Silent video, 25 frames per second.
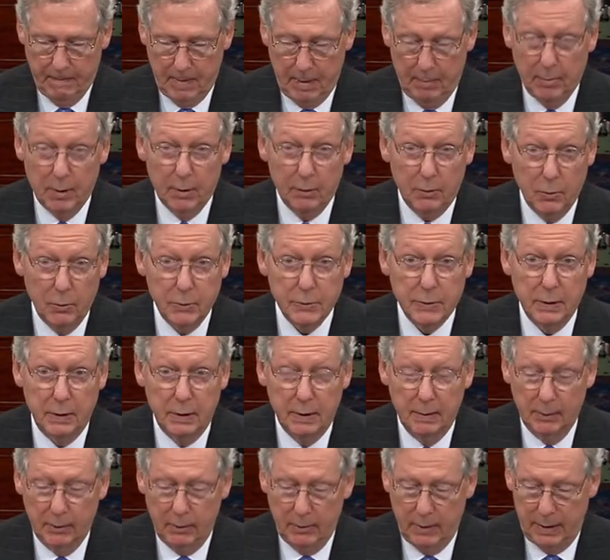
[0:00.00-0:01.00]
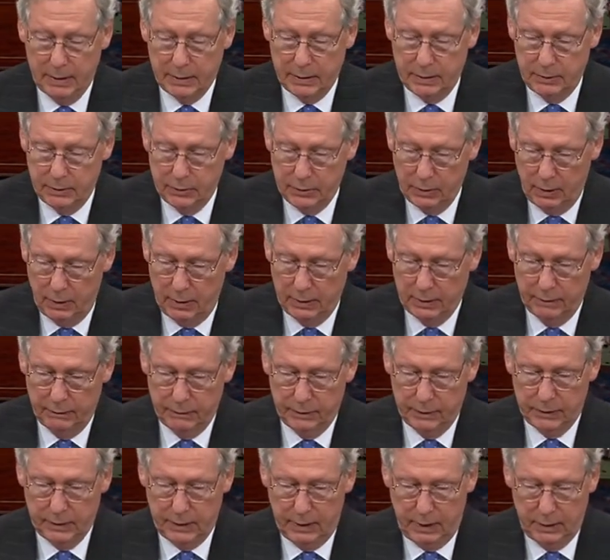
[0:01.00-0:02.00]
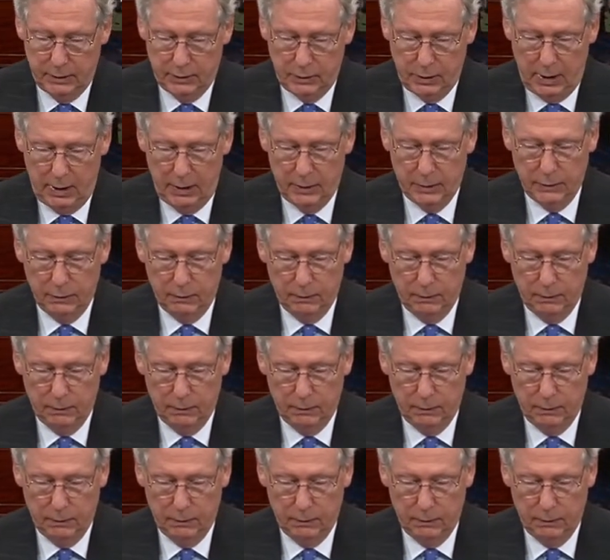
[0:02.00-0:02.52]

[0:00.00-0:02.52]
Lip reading: But of course, the Democrats in charge of the Senate changed the